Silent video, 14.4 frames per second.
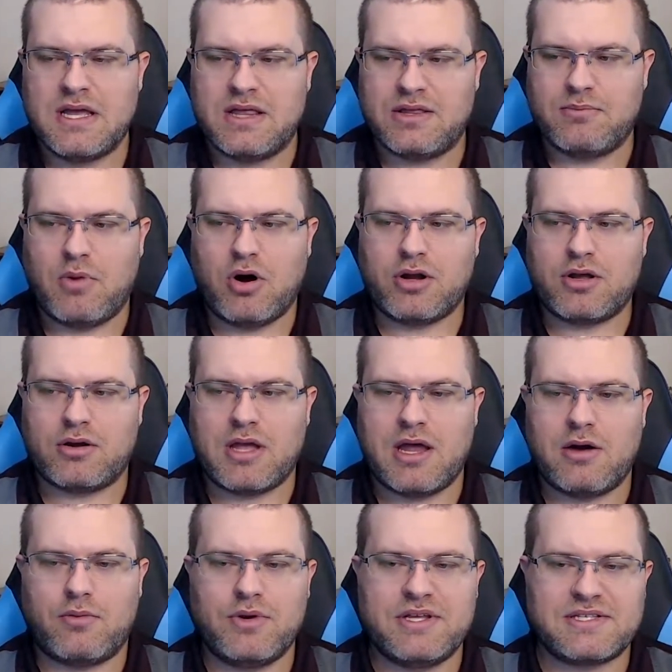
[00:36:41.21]
the market kind
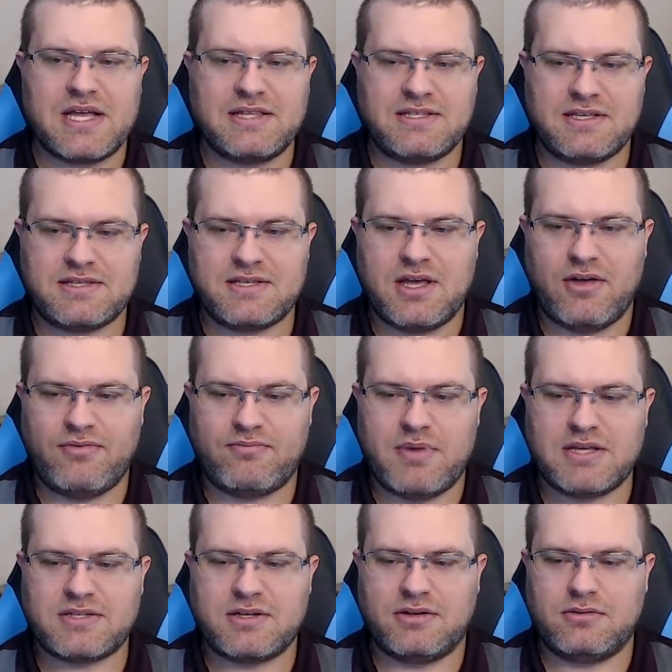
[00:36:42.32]
of resets itself
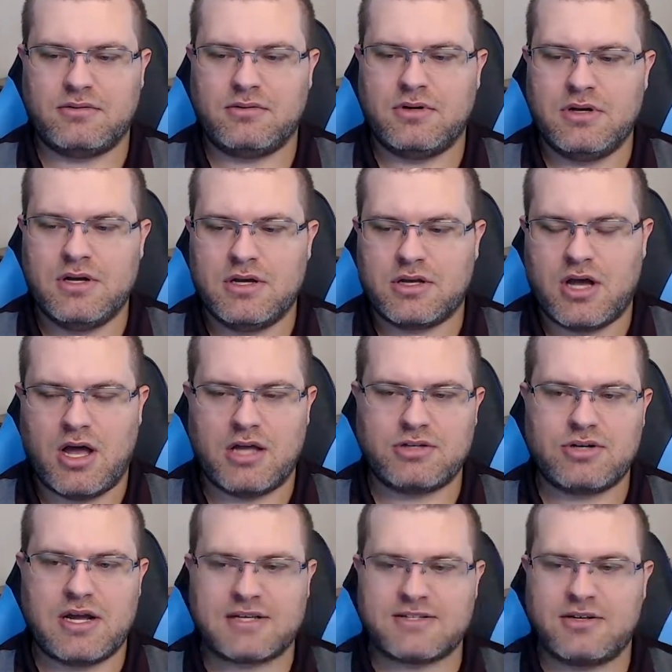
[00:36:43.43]
based on
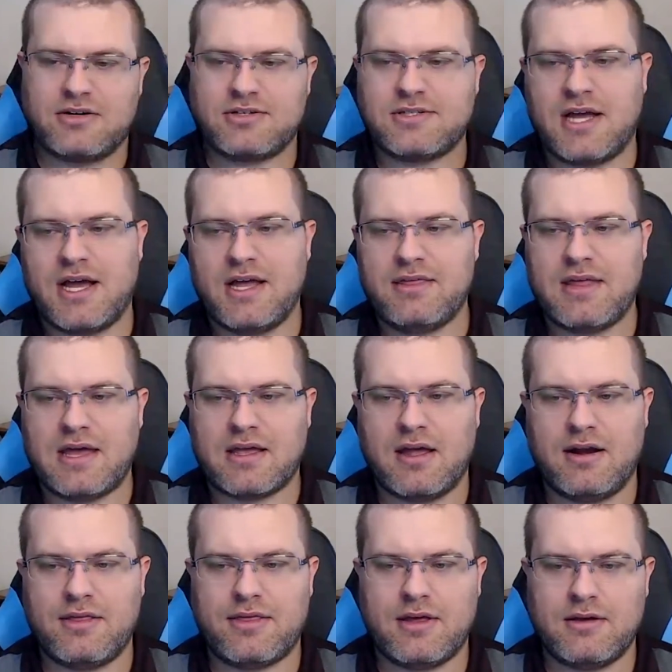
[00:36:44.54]
contracts that are signed, that
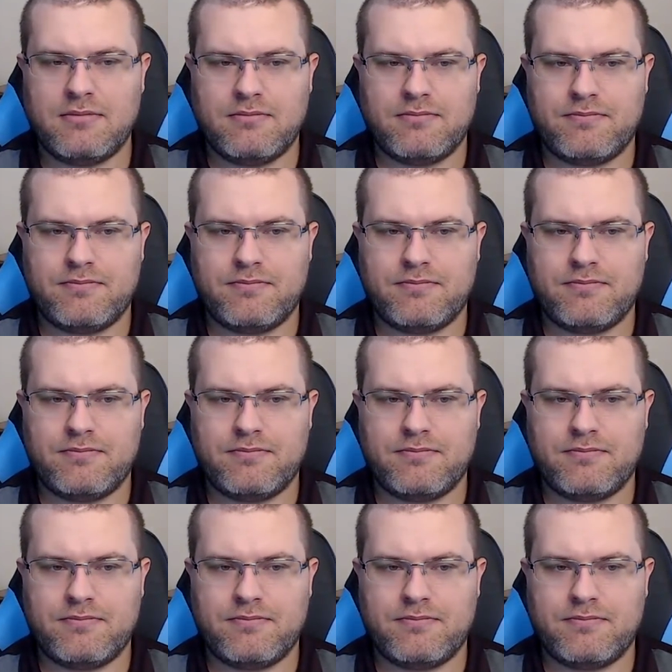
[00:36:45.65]
kind of thing.